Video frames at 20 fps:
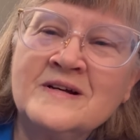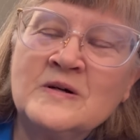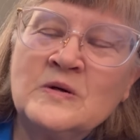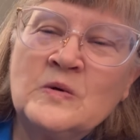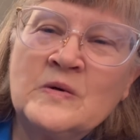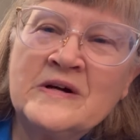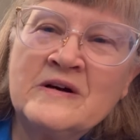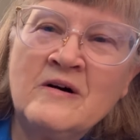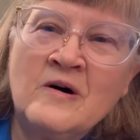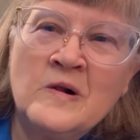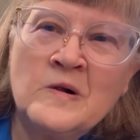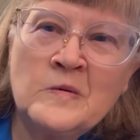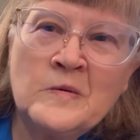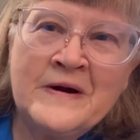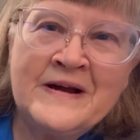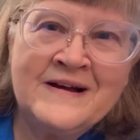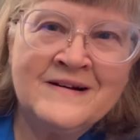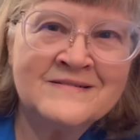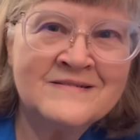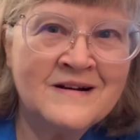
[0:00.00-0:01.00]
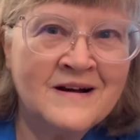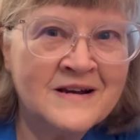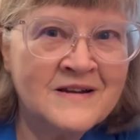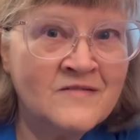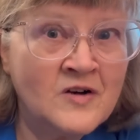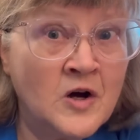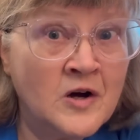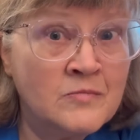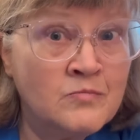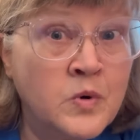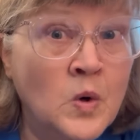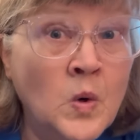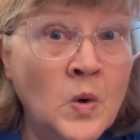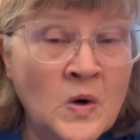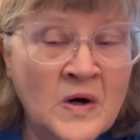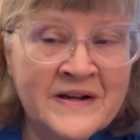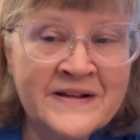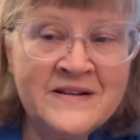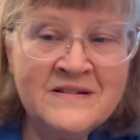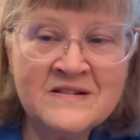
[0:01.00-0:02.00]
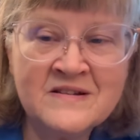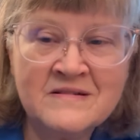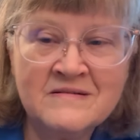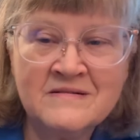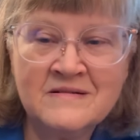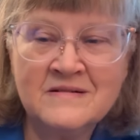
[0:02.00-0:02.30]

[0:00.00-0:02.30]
going all around, kind of on point,